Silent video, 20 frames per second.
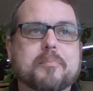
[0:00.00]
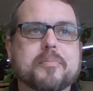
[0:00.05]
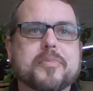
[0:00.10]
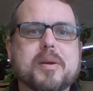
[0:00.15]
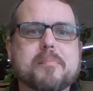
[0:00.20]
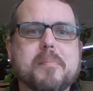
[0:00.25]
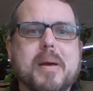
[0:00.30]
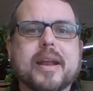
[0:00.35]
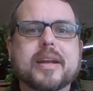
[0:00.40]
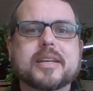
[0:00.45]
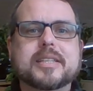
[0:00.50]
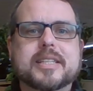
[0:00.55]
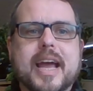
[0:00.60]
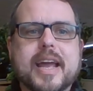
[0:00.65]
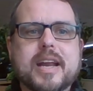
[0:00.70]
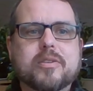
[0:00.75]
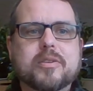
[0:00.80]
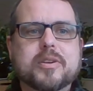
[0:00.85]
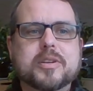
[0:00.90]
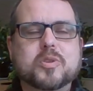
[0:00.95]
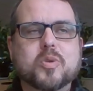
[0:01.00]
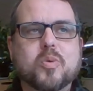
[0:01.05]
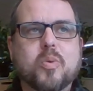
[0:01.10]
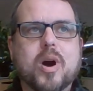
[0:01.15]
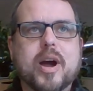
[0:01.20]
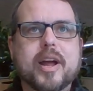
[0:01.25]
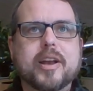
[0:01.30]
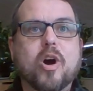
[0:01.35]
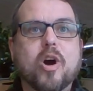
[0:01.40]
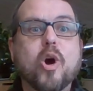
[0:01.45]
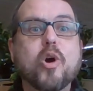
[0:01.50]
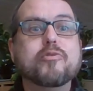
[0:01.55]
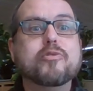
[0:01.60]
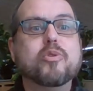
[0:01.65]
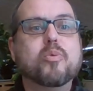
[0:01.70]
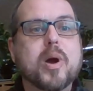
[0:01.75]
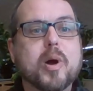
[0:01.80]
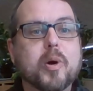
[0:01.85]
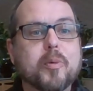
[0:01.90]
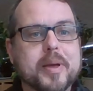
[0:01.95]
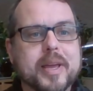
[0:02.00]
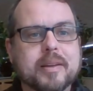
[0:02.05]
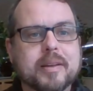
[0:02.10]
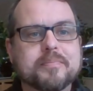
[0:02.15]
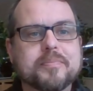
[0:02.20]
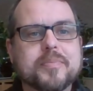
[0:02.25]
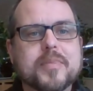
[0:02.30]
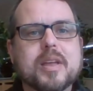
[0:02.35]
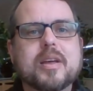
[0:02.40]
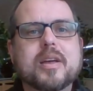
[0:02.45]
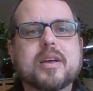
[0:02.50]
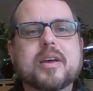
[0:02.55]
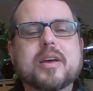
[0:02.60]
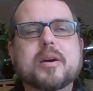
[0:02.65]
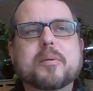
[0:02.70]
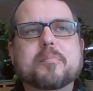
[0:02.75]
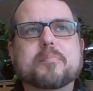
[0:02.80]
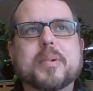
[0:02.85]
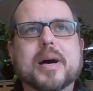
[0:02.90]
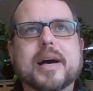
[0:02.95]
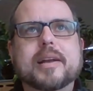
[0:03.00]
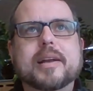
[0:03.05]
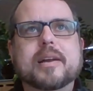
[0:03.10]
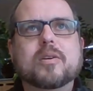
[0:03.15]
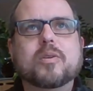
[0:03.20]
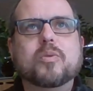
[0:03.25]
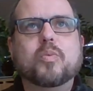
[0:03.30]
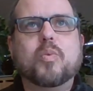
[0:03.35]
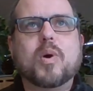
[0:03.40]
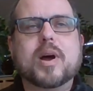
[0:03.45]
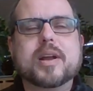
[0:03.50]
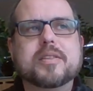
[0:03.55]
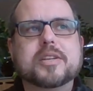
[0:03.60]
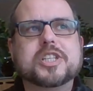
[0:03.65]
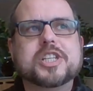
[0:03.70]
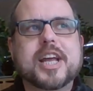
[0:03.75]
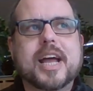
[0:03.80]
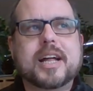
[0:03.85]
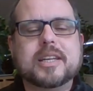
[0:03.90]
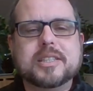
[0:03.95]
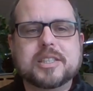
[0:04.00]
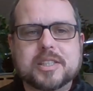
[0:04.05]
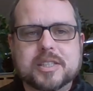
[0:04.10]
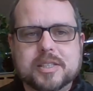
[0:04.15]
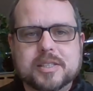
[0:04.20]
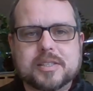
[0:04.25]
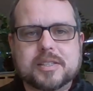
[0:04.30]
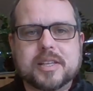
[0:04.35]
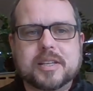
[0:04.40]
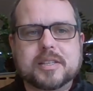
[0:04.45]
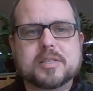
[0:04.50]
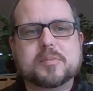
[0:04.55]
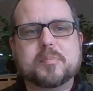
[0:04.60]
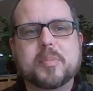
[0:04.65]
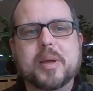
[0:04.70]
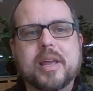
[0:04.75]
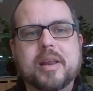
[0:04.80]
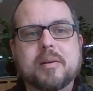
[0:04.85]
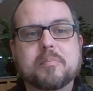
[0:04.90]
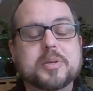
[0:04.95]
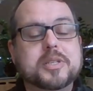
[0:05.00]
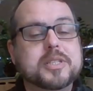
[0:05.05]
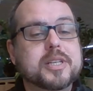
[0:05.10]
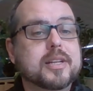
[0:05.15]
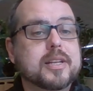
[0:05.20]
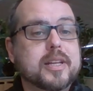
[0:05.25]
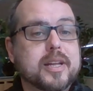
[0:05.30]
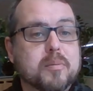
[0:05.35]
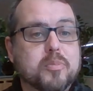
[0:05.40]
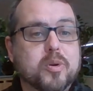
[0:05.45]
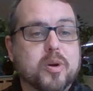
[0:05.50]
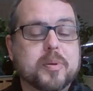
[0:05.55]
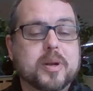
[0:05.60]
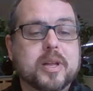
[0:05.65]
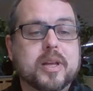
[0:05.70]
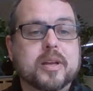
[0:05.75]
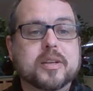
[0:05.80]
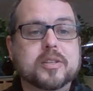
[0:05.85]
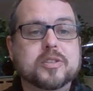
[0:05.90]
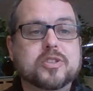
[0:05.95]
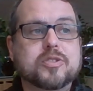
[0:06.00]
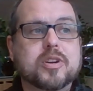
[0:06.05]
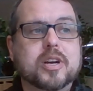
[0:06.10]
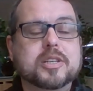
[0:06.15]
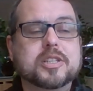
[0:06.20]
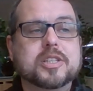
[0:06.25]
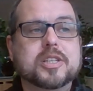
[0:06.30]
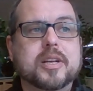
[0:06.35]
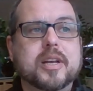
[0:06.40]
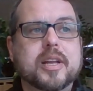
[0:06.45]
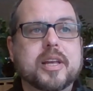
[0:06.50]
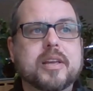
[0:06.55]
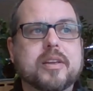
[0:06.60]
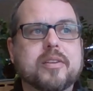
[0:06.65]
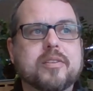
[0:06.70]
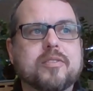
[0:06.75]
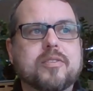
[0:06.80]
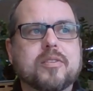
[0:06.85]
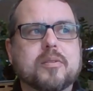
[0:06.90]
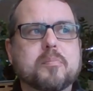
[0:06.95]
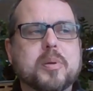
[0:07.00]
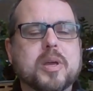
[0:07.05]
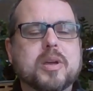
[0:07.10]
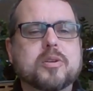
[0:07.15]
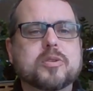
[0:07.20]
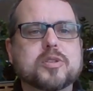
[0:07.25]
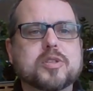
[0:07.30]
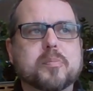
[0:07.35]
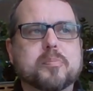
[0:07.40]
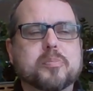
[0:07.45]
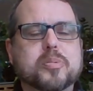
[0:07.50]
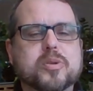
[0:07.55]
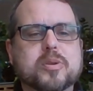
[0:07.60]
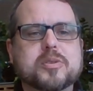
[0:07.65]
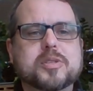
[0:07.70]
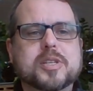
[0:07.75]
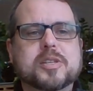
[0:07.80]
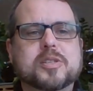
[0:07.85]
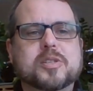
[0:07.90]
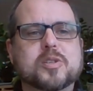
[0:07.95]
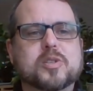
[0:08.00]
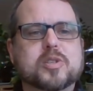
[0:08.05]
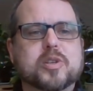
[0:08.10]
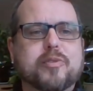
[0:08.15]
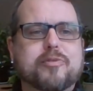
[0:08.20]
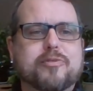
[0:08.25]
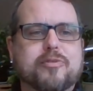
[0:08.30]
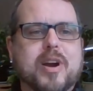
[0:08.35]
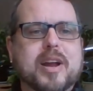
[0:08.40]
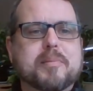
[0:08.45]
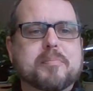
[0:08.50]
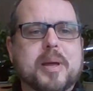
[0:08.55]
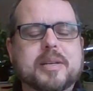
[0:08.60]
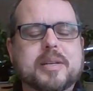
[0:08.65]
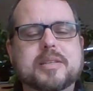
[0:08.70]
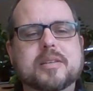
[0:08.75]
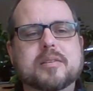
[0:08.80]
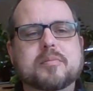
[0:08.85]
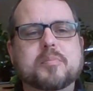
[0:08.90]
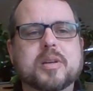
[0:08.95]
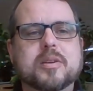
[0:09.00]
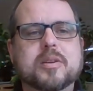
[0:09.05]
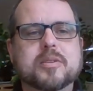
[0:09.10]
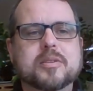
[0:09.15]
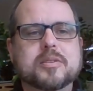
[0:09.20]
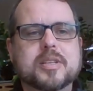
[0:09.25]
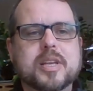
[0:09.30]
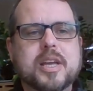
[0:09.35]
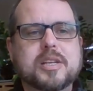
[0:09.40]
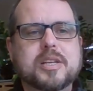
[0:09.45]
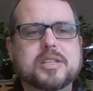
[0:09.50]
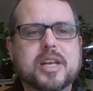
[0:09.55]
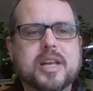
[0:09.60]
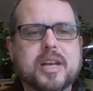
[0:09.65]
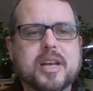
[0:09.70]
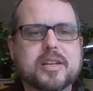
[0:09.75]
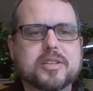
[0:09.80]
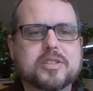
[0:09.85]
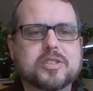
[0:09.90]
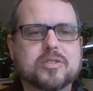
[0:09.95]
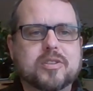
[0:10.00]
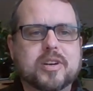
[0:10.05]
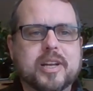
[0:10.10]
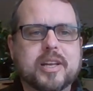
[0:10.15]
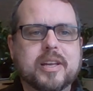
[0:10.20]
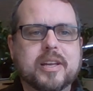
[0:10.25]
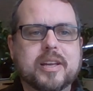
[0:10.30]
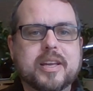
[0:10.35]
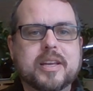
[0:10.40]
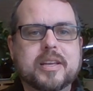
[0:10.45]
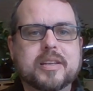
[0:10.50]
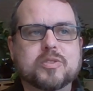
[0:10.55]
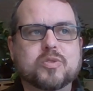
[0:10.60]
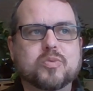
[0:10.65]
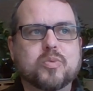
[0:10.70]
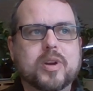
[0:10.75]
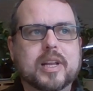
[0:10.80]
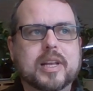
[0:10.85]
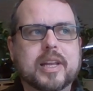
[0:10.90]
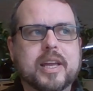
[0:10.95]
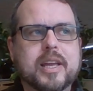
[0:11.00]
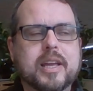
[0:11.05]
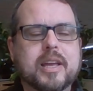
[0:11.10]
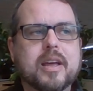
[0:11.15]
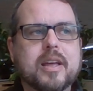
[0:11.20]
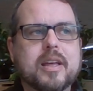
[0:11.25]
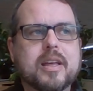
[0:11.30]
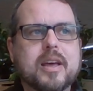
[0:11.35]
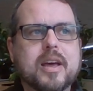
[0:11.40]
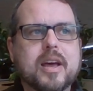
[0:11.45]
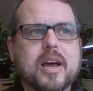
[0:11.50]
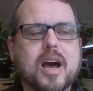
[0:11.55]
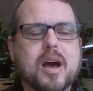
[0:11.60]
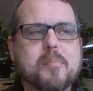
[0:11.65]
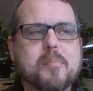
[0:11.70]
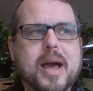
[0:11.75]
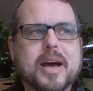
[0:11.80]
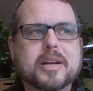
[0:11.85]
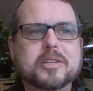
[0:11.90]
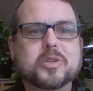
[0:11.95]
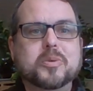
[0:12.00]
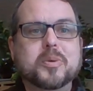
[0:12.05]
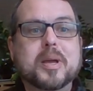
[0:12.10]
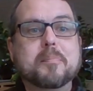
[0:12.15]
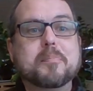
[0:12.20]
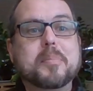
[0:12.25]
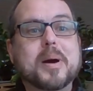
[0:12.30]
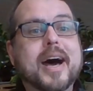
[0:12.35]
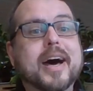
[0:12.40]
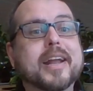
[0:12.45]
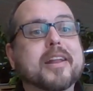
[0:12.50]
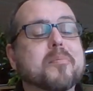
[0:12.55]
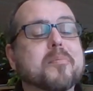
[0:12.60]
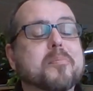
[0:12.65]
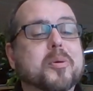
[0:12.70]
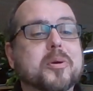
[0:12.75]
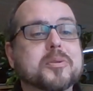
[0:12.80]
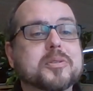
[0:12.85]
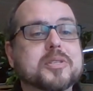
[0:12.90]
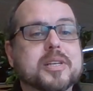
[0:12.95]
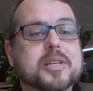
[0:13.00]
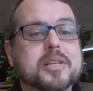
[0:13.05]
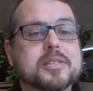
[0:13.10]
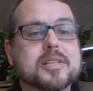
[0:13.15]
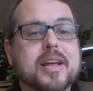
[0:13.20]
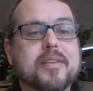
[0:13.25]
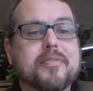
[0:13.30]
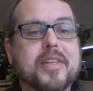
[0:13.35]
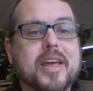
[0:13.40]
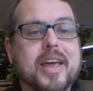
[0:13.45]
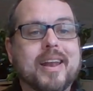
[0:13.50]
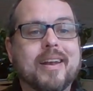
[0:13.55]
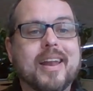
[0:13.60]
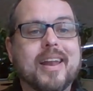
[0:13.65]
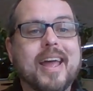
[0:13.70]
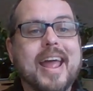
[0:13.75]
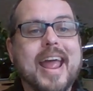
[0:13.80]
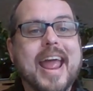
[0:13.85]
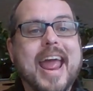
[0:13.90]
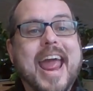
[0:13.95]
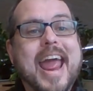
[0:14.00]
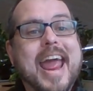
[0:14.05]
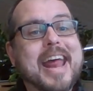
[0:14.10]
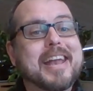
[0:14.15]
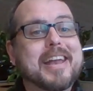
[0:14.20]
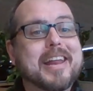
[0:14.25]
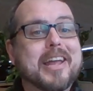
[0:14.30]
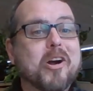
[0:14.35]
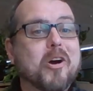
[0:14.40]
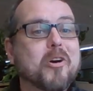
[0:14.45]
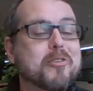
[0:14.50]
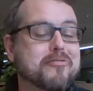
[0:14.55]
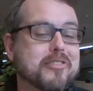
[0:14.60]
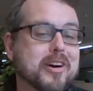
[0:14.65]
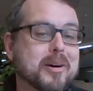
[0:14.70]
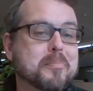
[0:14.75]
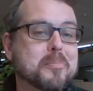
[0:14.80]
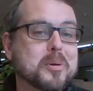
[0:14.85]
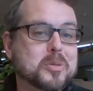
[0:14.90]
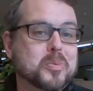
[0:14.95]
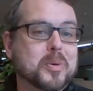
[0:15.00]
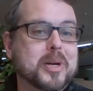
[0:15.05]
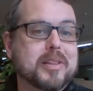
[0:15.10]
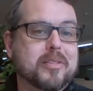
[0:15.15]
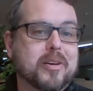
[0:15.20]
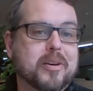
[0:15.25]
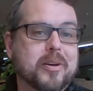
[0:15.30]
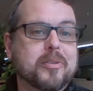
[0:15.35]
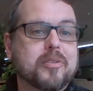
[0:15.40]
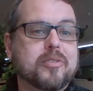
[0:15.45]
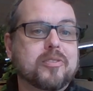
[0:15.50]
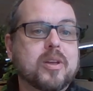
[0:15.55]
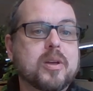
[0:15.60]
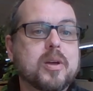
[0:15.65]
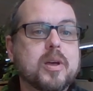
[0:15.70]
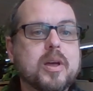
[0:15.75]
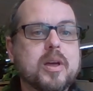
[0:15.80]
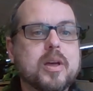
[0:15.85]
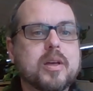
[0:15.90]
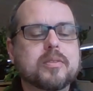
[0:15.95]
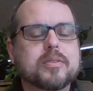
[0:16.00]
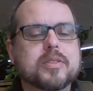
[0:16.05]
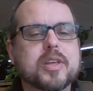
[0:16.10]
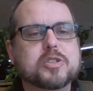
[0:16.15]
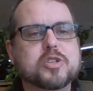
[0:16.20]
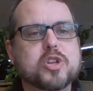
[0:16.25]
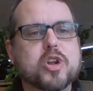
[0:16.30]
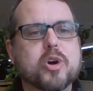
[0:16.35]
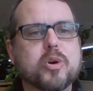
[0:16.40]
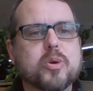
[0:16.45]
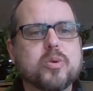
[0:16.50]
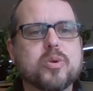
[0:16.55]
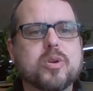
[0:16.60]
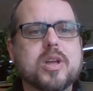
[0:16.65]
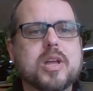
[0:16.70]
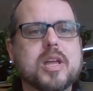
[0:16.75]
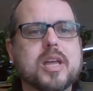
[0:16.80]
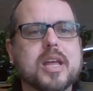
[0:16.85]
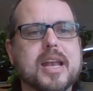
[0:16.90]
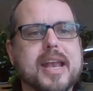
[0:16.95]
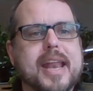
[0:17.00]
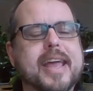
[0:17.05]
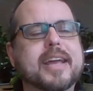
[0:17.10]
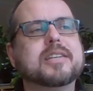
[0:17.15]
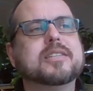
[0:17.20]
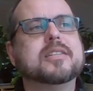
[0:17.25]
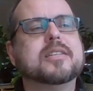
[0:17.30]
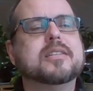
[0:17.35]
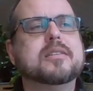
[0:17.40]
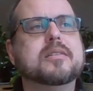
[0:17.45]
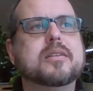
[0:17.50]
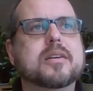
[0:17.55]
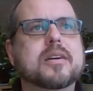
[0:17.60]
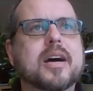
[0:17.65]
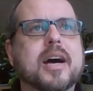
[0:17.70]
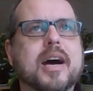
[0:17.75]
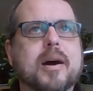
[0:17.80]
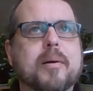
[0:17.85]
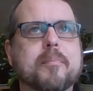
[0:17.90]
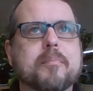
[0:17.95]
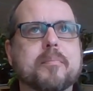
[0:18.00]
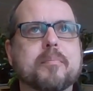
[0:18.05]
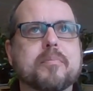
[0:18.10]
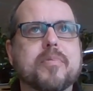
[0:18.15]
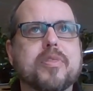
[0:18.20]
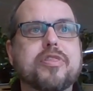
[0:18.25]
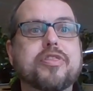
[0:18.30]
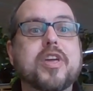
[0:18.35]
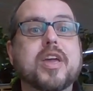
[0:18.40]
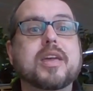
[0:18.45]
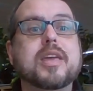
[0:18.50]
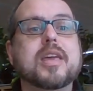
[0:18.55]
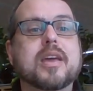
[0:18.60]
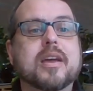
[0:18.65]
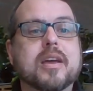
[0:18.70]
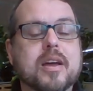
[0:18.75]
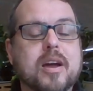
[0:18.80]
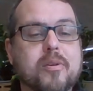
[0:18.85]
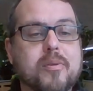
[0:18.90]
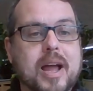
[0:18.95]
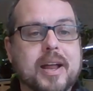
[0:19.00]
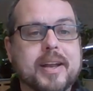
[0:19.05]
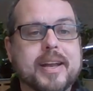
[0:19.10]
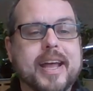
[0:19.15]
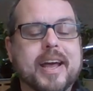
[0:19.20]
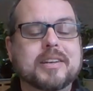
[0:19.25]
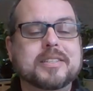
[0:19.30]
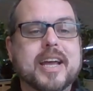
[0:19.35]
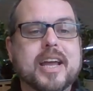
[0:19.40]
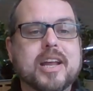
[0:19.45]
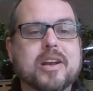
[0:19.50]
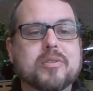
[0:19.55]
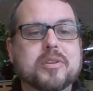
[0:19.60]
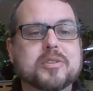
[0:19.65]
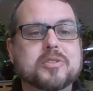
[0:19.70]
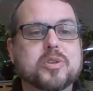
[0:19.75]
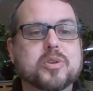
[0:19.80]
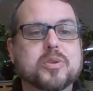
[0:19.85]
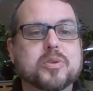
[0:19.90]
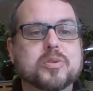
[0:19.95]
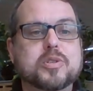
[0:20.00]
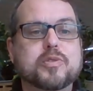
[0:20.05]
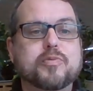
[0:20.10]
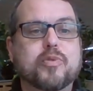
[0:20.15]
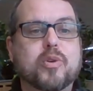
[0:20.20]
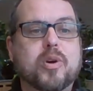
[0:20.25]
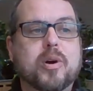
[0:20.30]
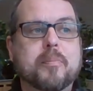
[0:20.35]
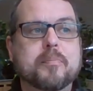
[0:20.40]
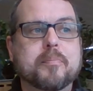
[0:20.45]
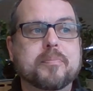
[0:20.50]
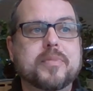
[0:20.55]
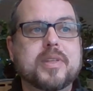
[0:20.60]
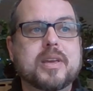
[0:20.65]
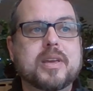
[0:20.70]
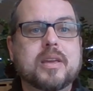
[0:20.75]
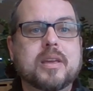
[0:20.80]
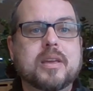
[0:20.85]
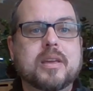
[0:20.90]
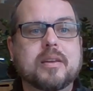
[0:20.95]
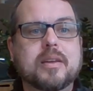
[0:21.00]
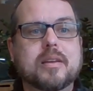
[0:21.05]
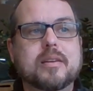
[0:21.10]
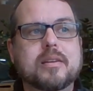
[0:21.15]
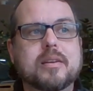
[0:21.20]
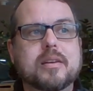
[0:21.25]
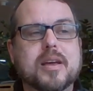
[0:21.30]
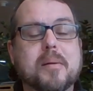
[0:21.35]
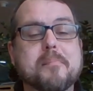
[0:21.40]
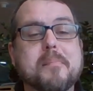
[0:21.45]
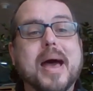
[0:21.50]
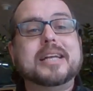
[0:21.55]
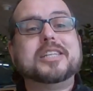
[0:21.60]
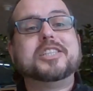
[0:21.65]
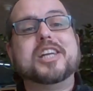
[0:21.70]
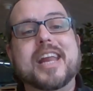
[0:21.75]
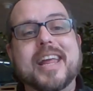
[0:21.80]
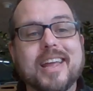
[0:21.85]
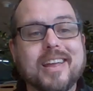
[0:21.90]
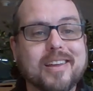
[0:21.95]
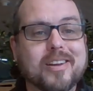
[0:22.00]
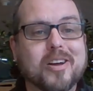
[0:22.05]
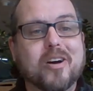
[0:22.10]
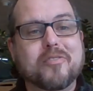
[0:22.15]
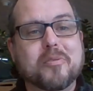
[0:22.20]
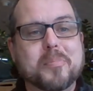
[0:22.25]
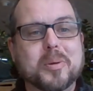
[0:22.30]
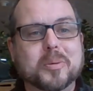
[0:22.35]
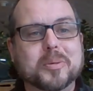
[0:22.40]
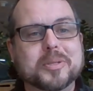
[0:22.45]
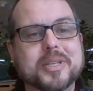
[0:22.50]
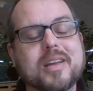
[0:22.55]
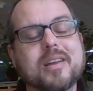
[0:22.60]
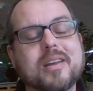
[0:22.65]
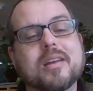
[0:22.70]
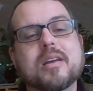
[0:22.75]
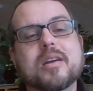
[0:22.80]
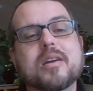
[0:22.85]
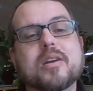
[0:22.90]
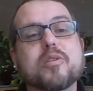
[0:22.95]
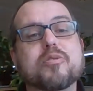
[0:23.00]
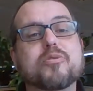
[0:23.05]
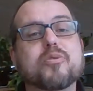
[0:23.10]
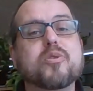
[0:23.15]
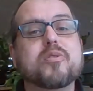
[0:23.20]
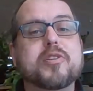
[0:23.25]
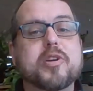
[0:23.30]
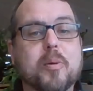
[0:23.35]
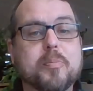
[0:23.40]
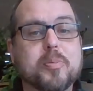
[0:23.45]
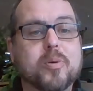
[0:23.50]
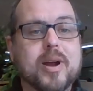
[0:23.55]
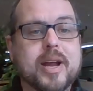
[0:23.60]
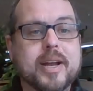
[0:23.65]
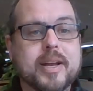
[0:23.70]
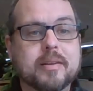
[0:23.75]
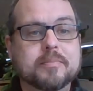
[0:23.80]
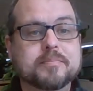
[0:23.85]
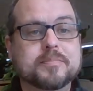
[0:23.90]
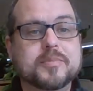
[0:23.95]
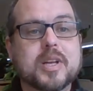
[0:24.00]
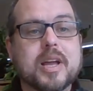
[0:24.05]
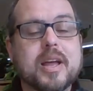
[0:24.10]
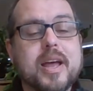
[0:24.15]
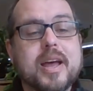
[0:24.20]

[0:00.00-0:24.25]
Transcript: Um, the amount of data is quite overwhelming. But one of the challenges that's been, particularly in property and construction, is because the process is so fragmented, because each industry is really about doing part of the process and then handing over between those there's no connected um, thinking around how data is used from the imagining of a building through the operating.